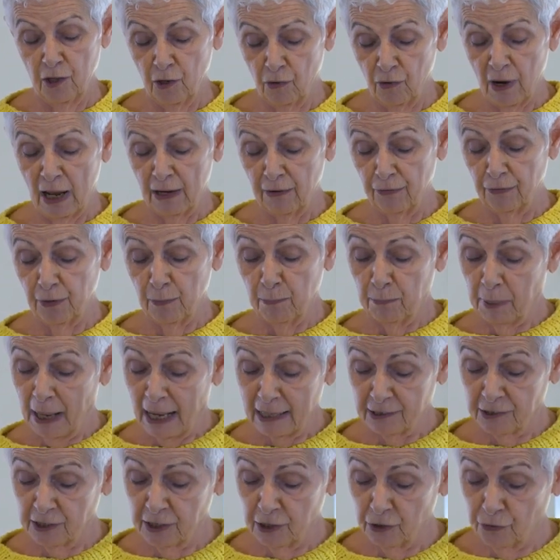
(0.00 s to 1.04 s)
The relevant
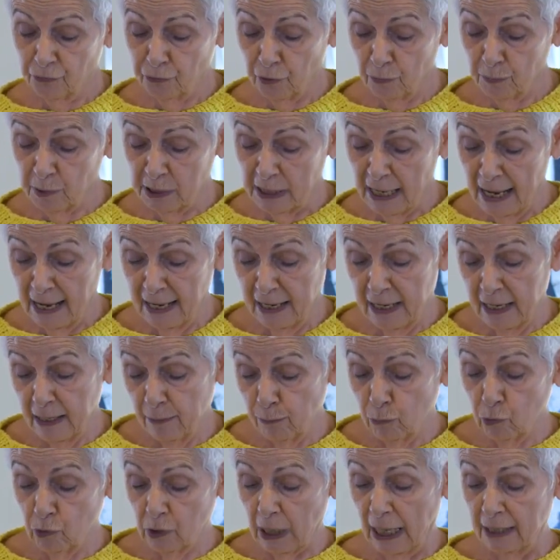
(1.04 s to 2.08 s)
passage from De
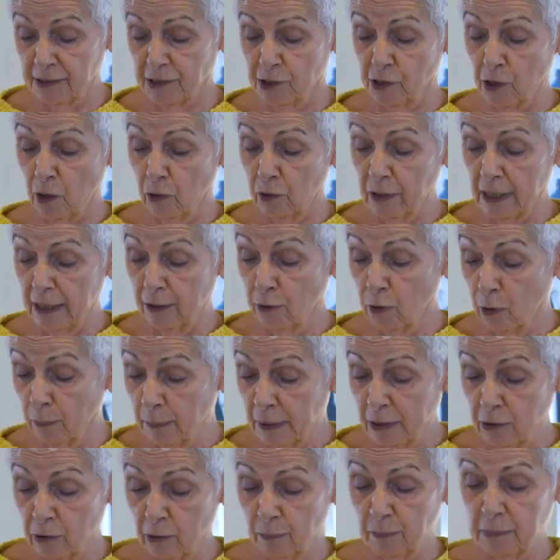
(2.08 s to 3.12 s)
Mutatione
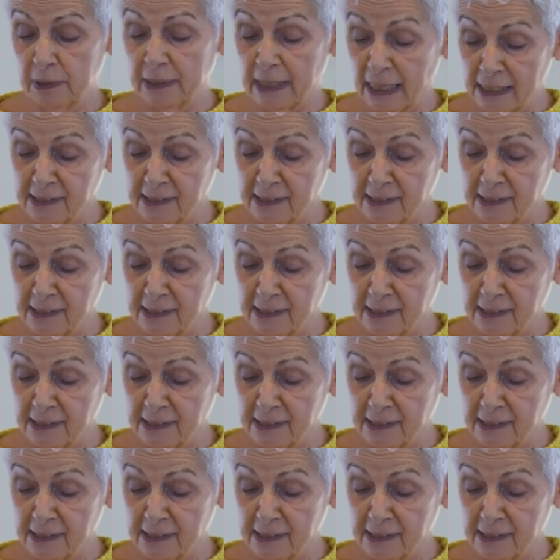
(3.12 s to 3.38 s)
Nominum